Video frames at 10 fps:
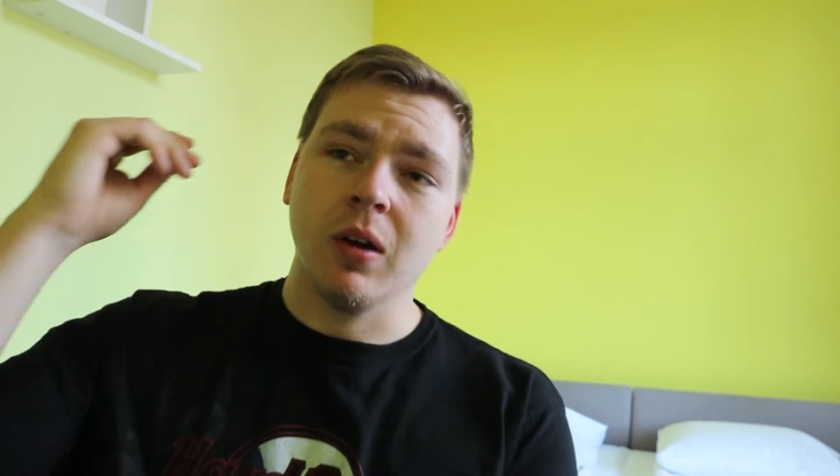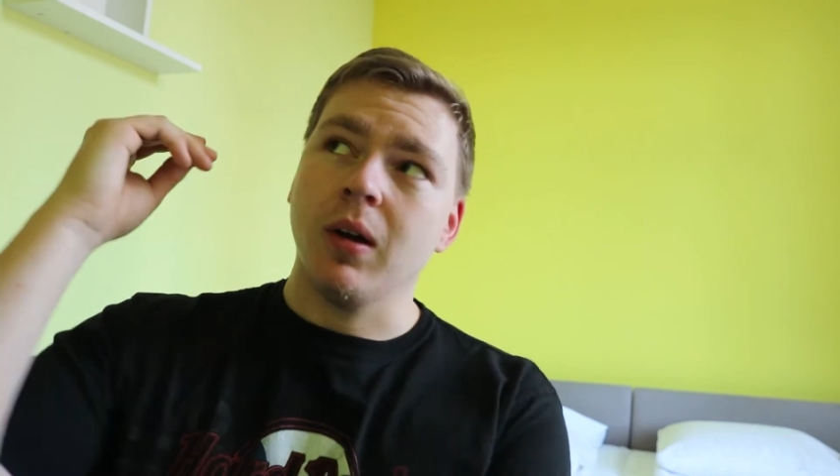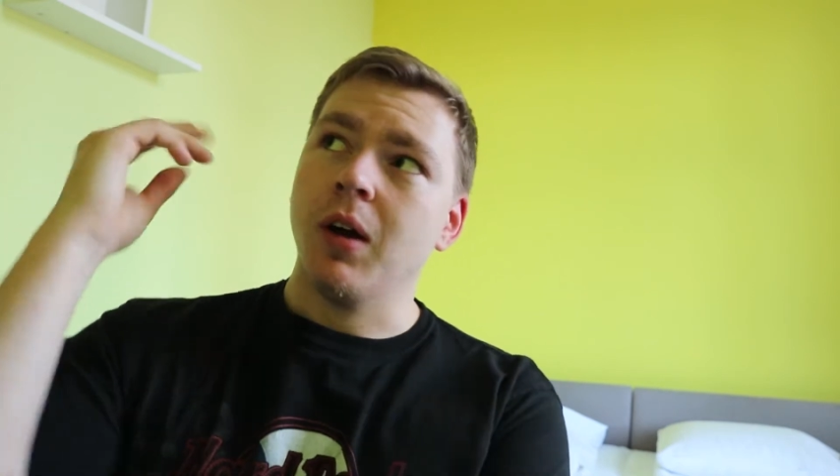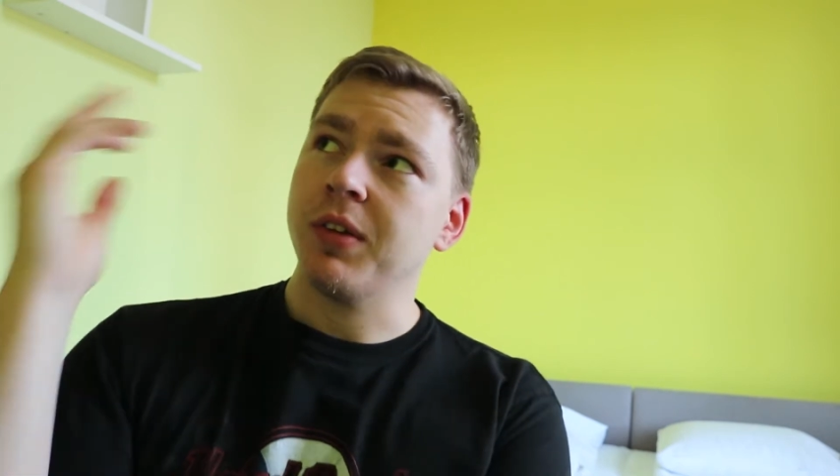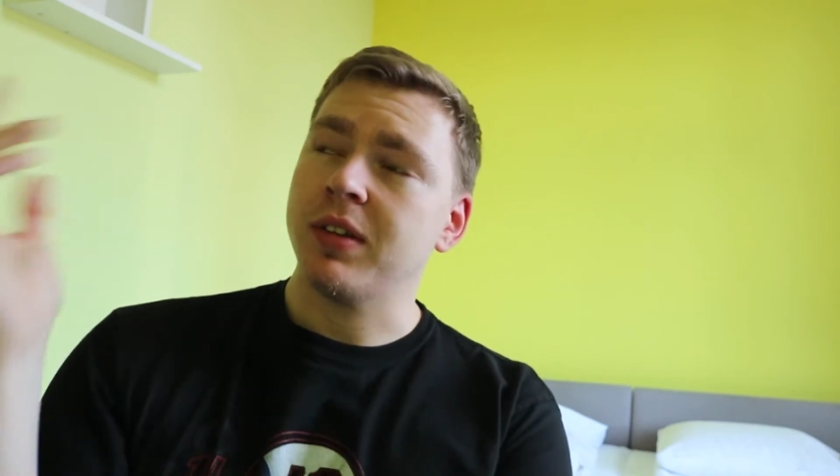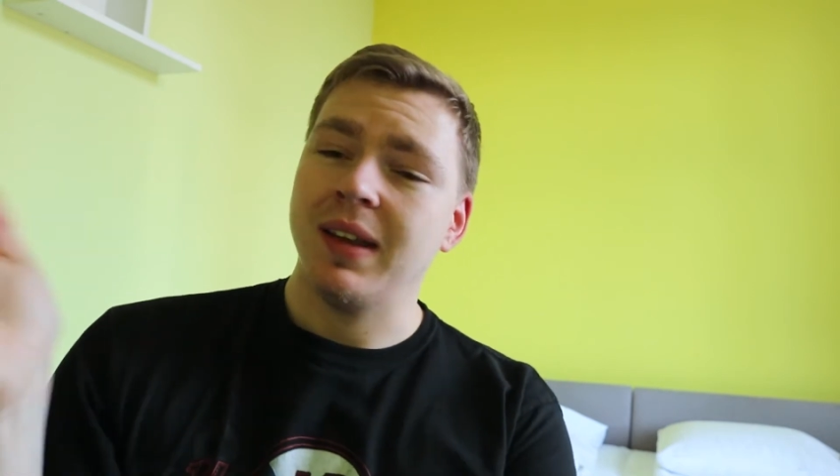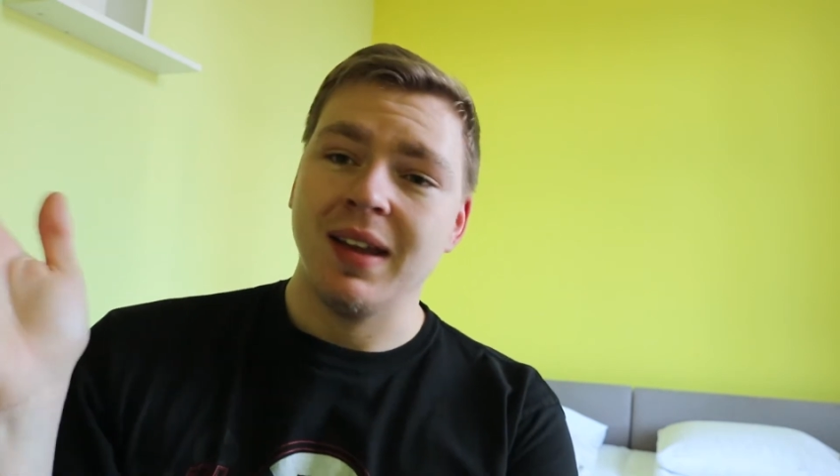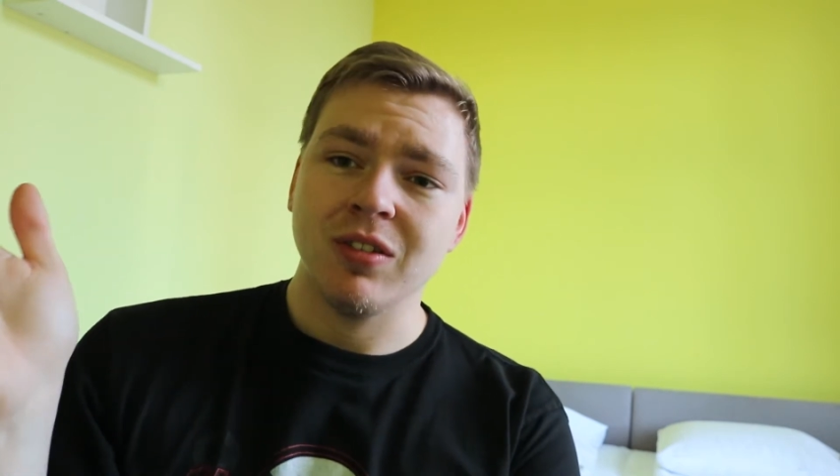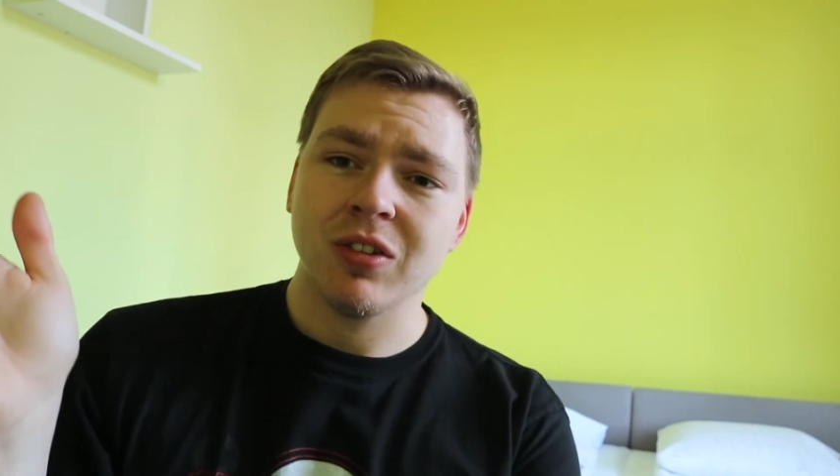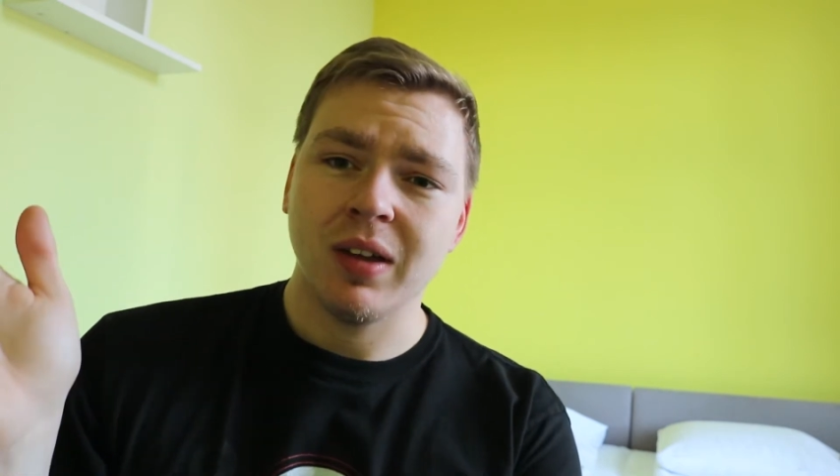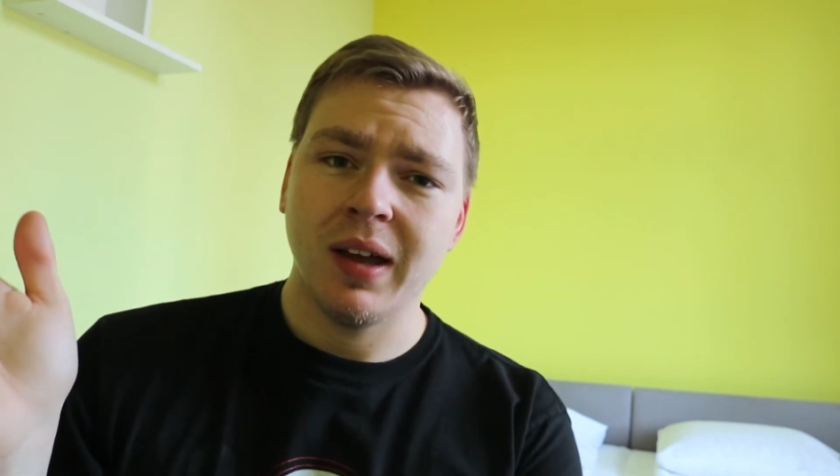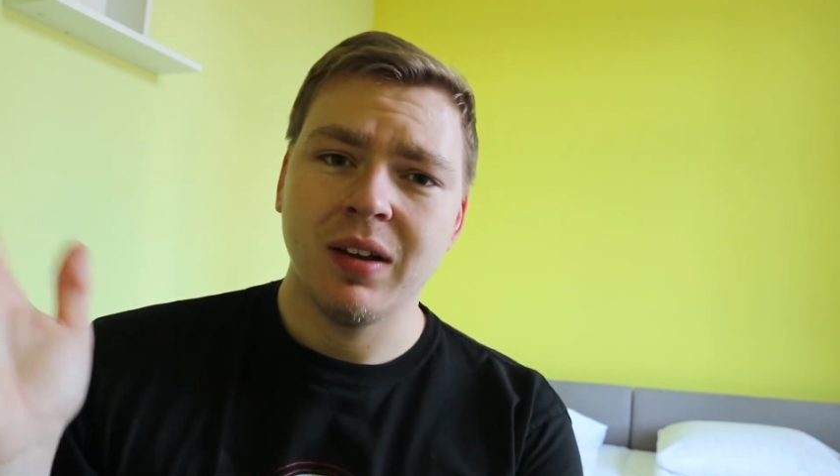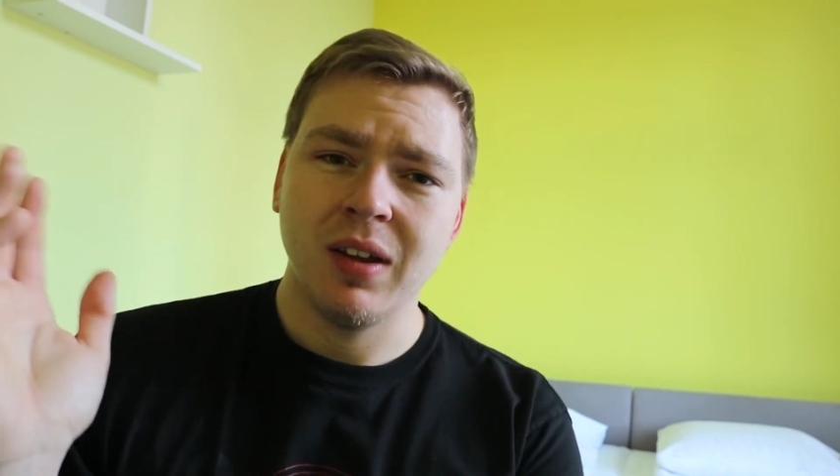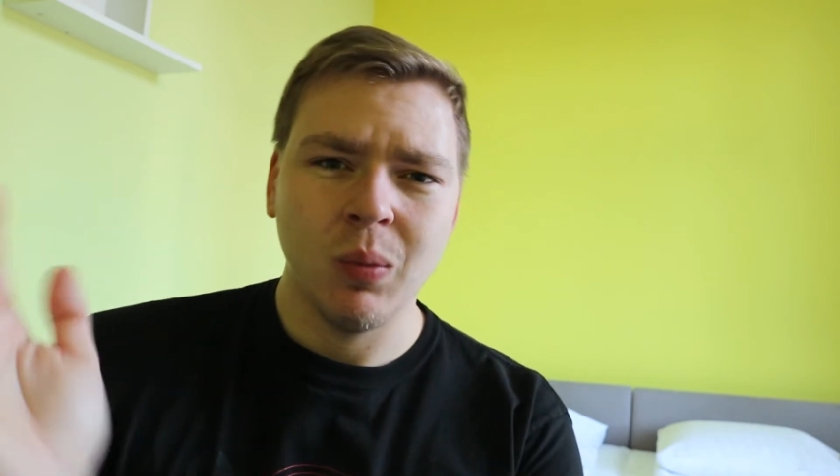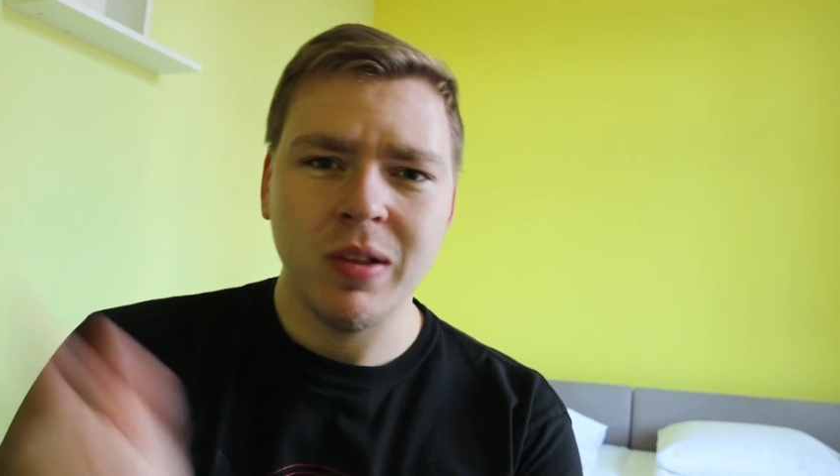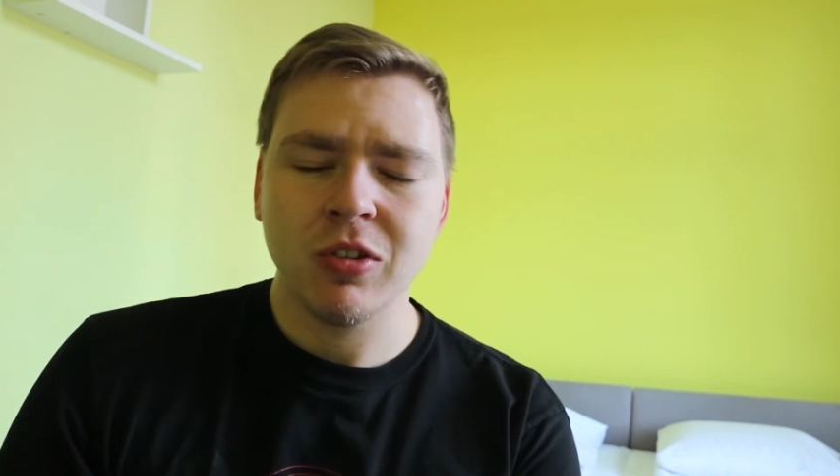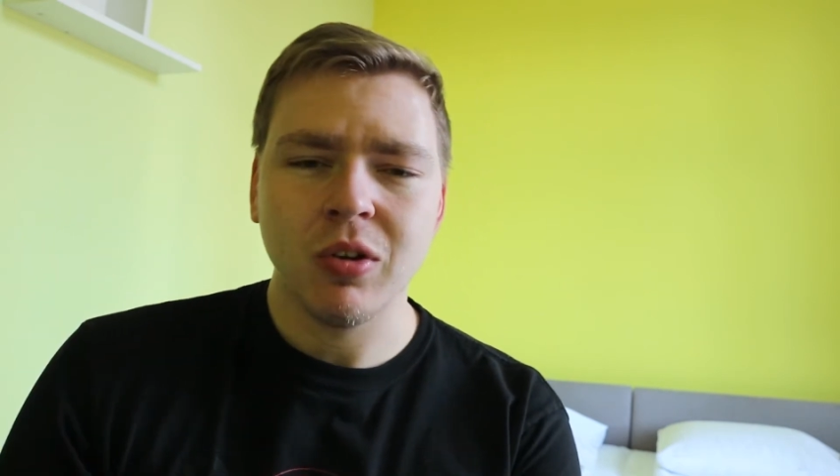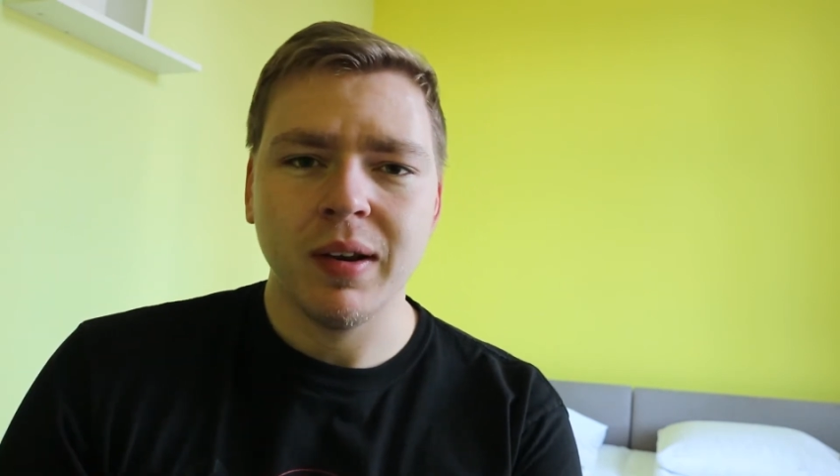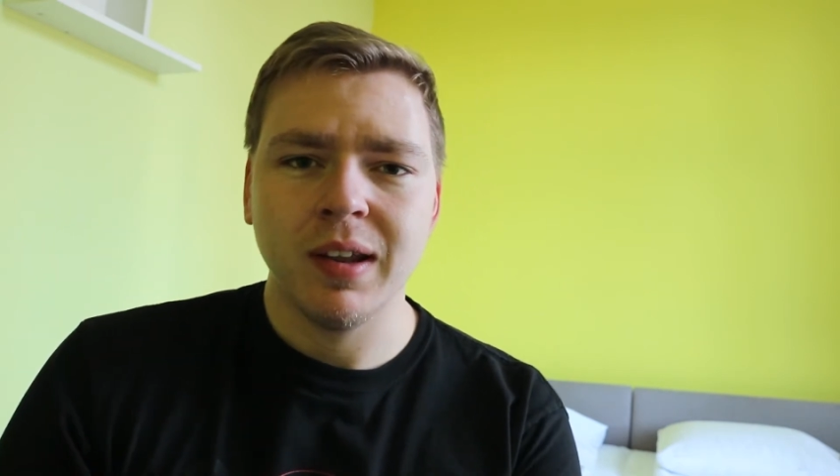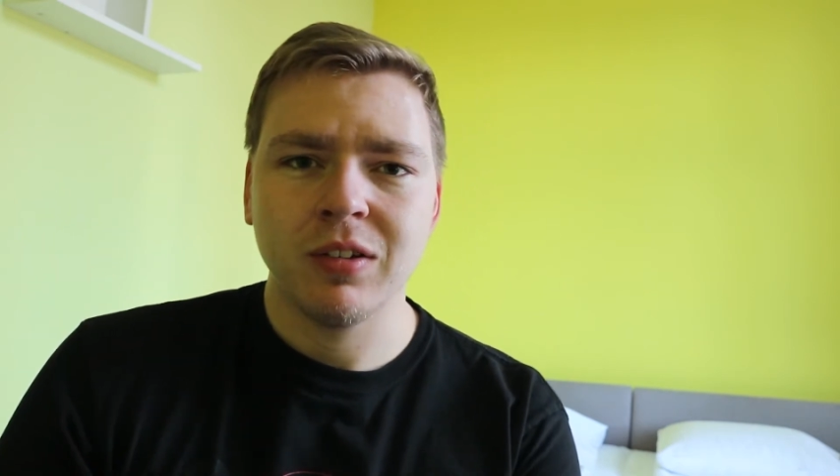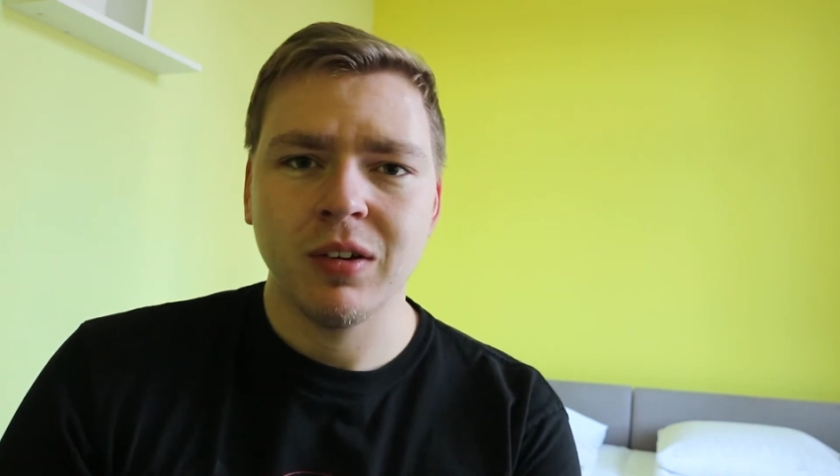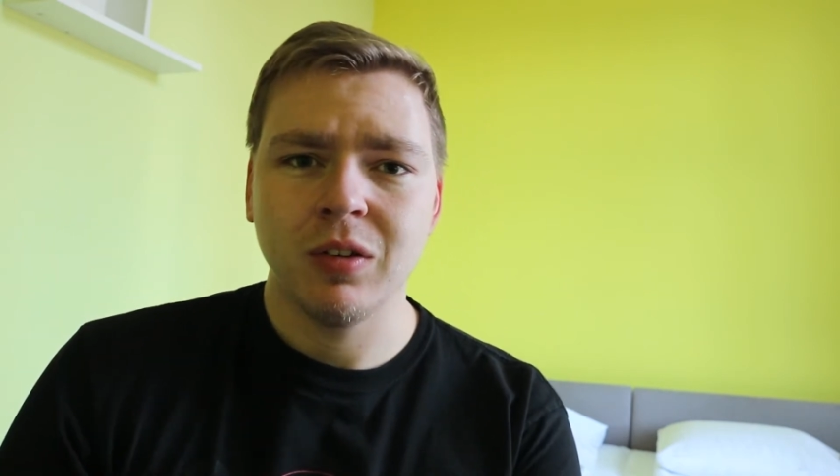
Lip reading: Obviously inside, wind's not an issue,